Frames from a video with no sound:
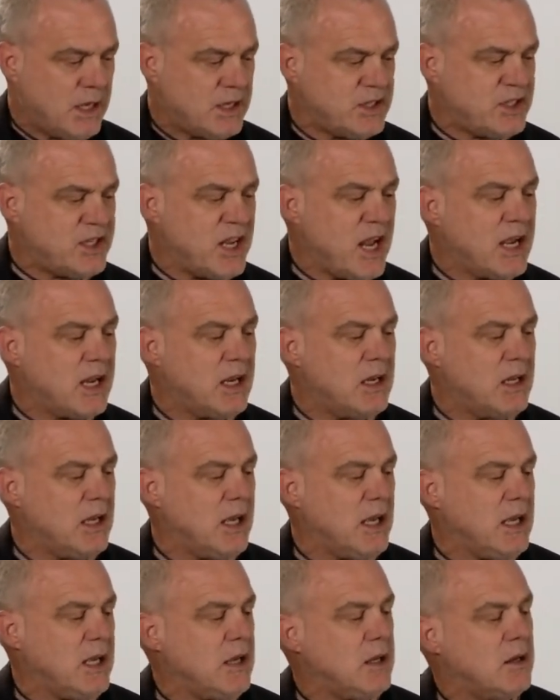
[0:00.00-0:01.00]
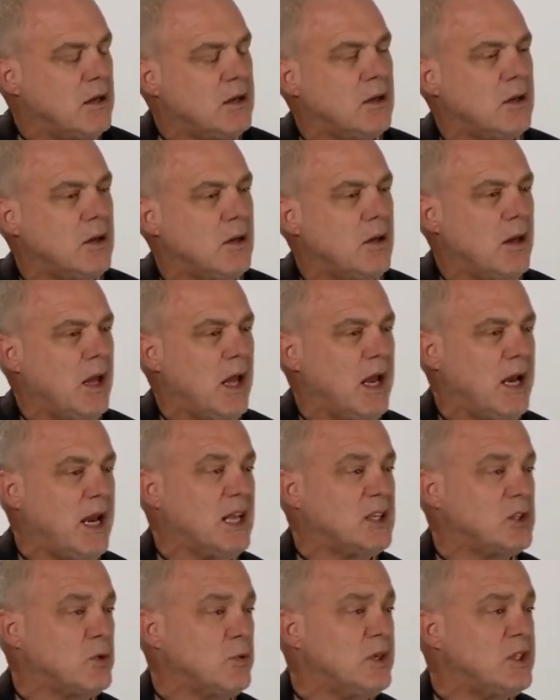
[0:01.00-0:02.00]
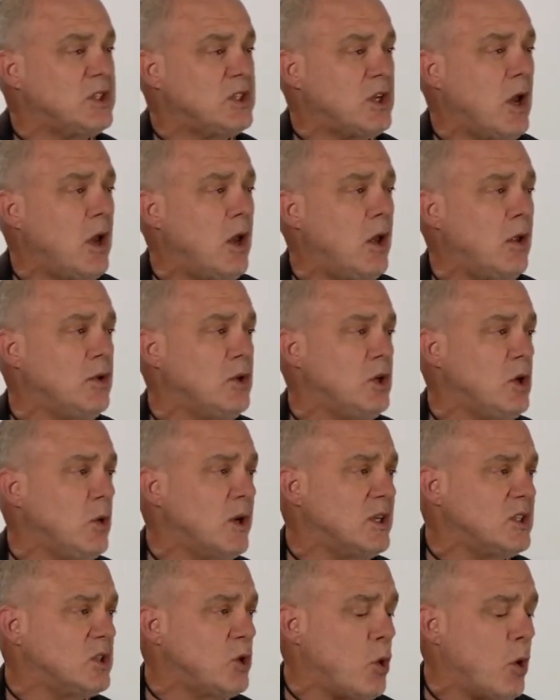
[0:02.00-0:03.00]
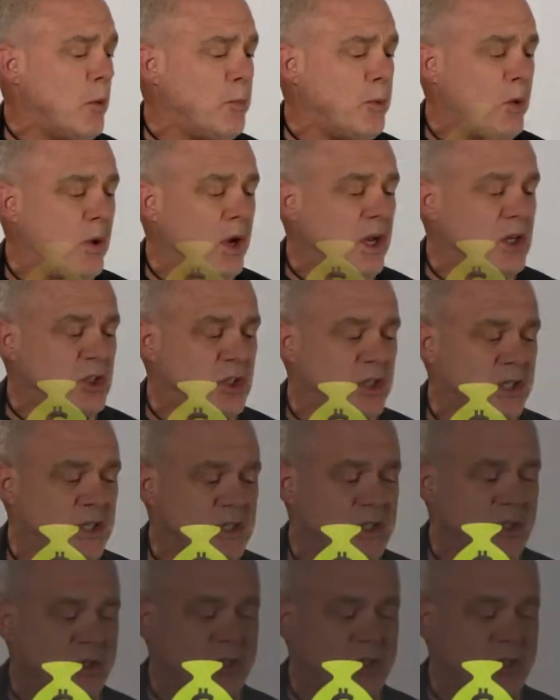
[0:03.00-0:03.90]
Secondly, and as a result, US corporations